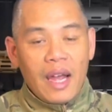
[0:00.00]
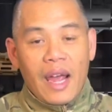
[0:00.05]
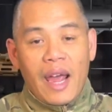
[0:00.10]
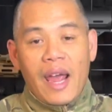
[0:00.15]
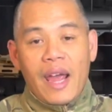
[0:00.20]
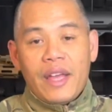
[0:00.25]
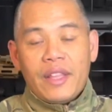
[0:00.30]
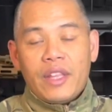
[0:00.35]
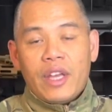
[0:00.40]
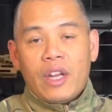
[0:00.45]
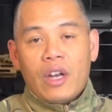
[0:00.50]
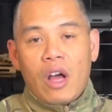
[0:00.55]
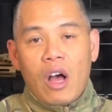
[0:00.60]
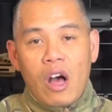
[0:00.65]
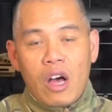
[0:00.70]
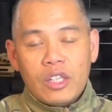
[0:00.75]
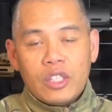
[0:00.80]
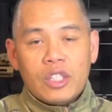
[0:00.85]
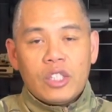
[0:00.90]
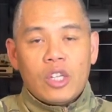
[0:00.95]
And then
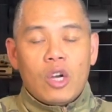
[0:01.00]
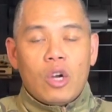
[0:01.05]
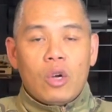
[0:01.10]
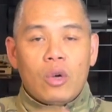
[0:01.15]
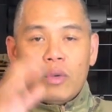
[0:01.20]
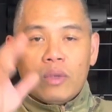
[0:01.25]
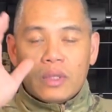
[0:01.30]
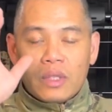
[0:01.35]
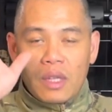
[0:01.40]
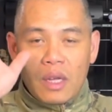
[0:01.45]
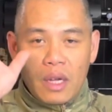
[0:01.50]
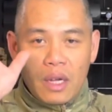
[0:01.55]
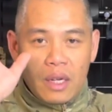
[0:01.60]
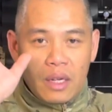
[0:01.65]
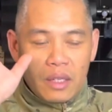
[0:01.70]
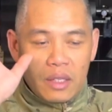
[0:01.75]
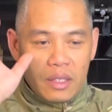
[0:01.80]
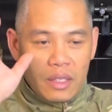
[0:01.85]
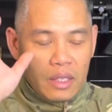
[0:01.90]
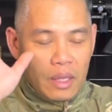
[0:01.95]
also
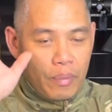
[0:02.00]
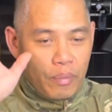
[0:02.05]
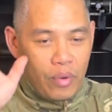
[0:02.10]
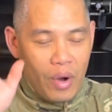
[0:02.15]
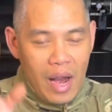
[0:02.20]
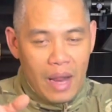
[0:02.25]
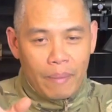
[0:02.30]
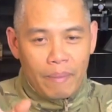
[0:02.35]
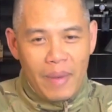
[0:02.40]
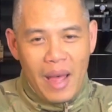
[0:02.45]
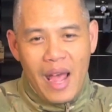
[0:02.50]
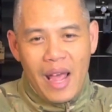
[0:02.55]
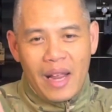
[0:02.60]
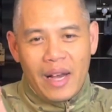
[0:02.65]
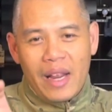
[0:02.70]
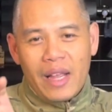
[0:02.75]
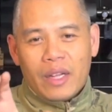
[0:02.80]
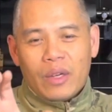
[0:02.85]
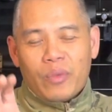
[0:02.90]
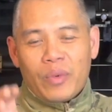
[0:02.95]
the
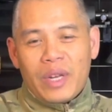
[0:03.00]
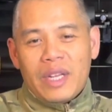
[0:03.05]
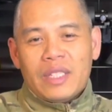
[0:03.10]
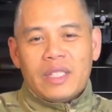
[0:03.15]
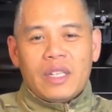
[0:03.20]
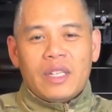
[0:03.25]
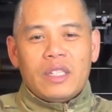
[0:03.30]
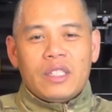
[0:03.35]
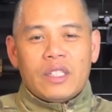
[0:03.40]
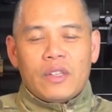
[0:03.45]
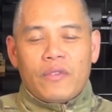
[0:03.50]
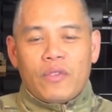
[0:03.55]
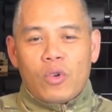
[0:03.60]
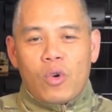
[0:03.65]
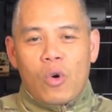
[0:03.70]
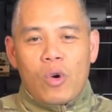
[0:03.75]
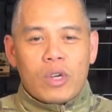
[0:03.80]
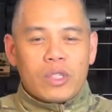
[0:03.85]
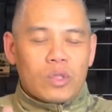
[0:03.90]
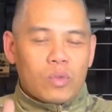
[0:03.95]
pragmatic reason is, of
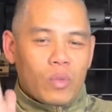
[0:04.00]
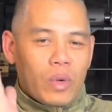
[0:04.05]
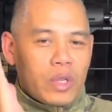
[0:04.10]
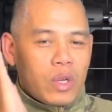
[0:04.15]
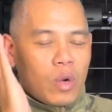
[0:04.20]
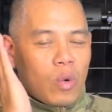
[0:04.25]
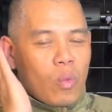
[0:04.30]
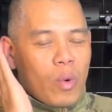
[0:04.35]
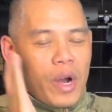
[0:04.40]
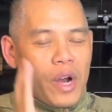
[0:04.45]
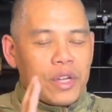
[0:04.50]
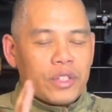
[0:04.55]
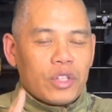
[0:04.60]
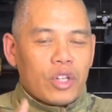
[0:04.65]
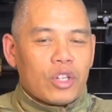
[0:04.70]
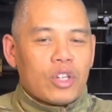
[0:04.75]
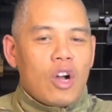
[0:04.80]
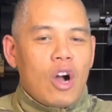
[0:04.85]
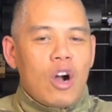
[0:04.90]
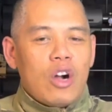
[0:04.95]
course, when you're wearing the
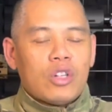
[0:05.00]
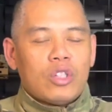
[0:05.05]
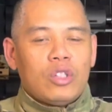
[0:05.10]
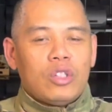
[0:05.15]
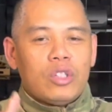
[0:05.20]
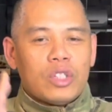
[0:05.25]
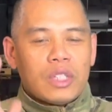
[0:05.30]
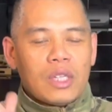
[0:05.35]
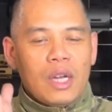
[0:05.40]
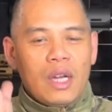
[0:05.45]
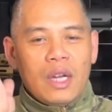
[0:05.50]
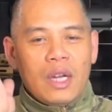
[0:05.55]
goggles,